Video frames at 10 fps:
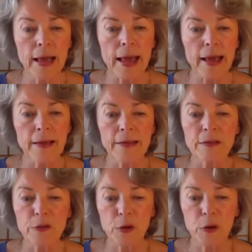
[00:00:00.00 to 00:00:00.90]
and
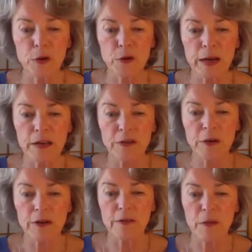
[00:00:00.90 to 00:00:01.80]
the co-director
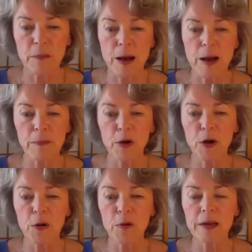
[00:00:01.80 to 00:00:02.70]
of the
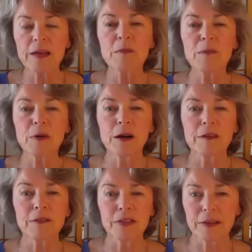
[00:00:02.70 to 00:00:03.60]
MOPCO Improv
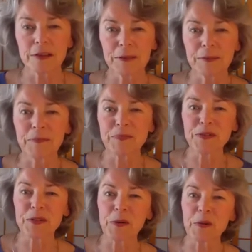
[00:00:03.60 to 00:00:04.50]
Theater.
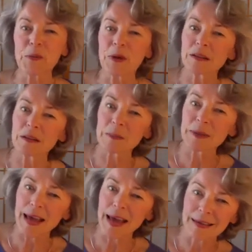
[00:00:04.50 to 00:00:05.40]
So welcome,
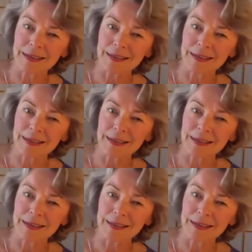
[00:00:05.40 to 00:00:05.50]
Kat.